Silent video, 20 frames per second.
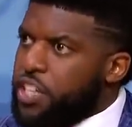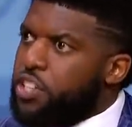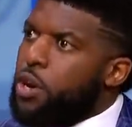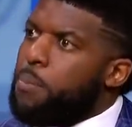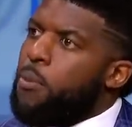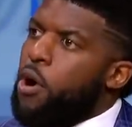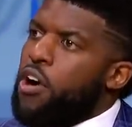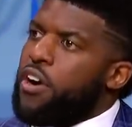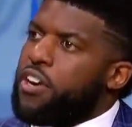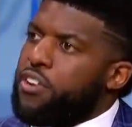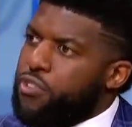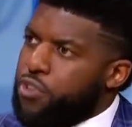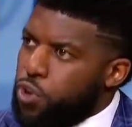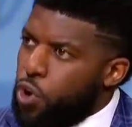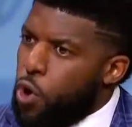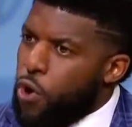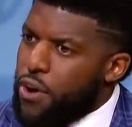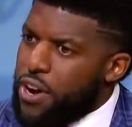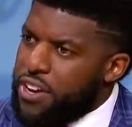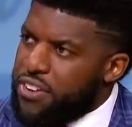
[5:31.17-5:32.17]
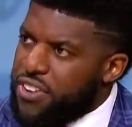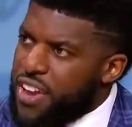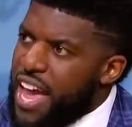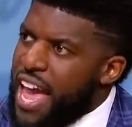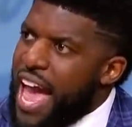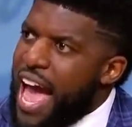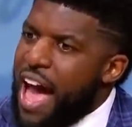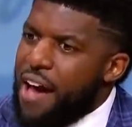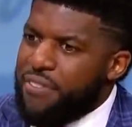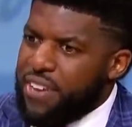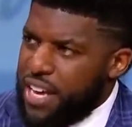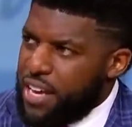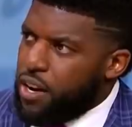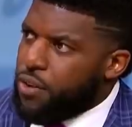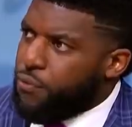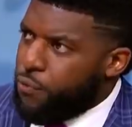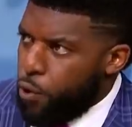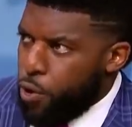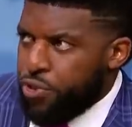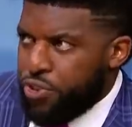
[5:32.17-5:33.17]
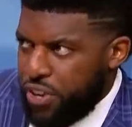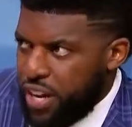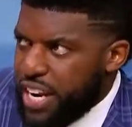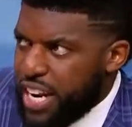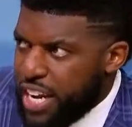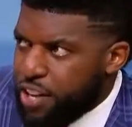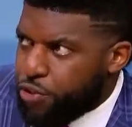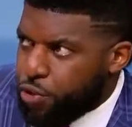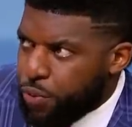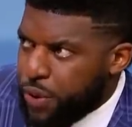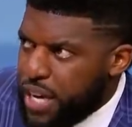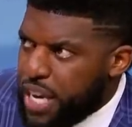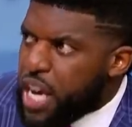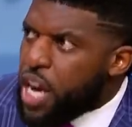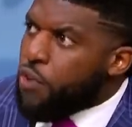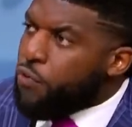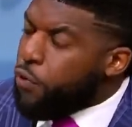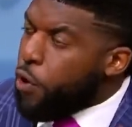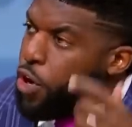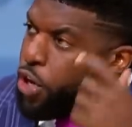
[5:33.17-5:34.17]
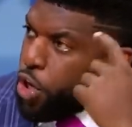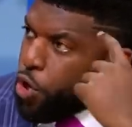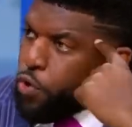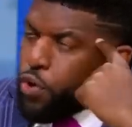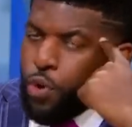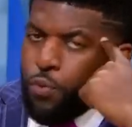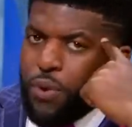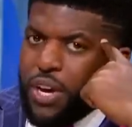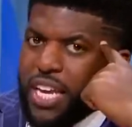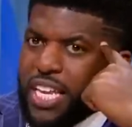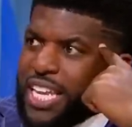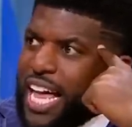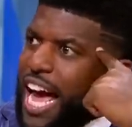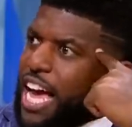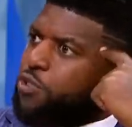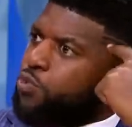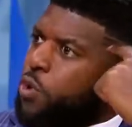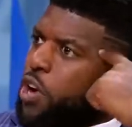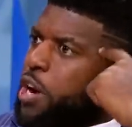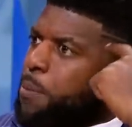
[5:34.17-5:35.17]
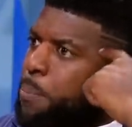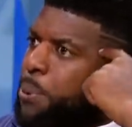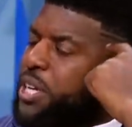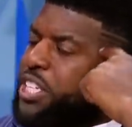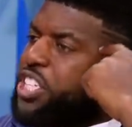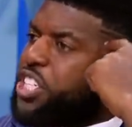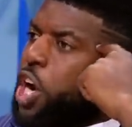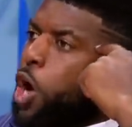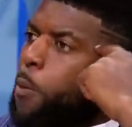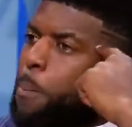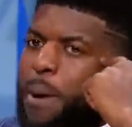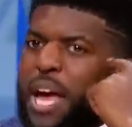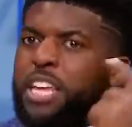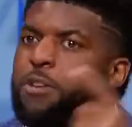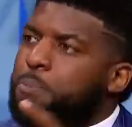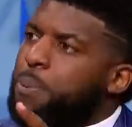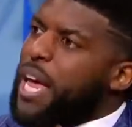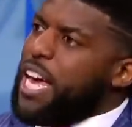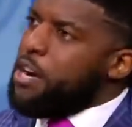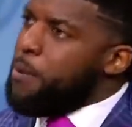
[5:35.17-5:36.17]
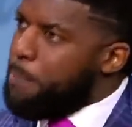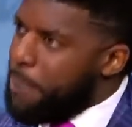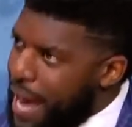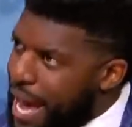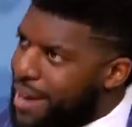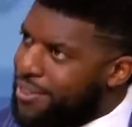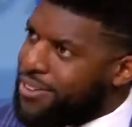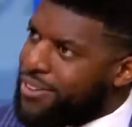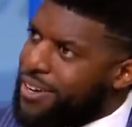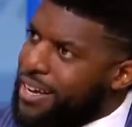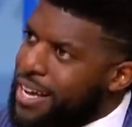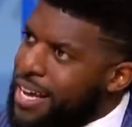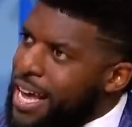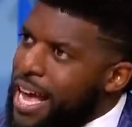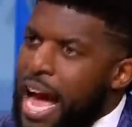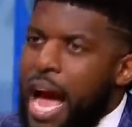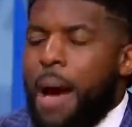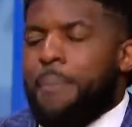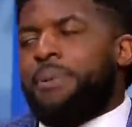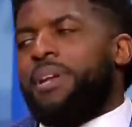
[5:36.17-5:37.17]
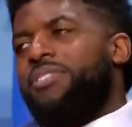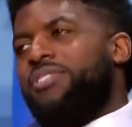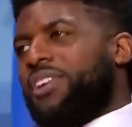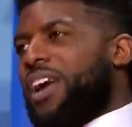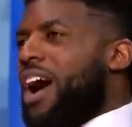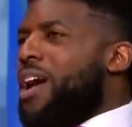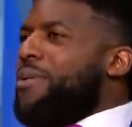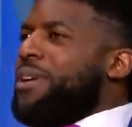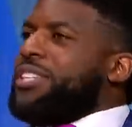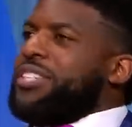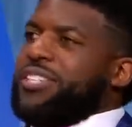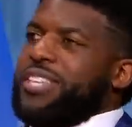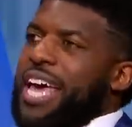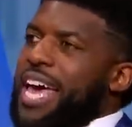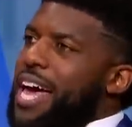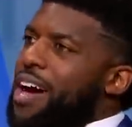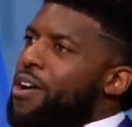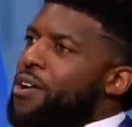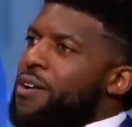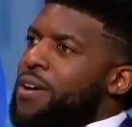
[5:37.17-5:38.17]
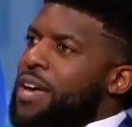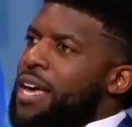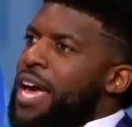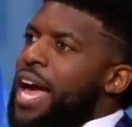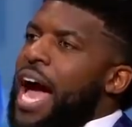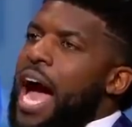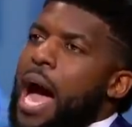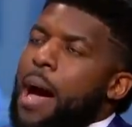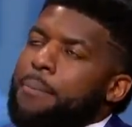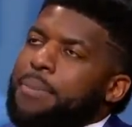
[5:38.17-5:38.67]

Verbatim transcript: DeMarcus Lawrence having an unfortunate injury you for you to realize where to put your best player best I'm discouraged, Sal. Yeah.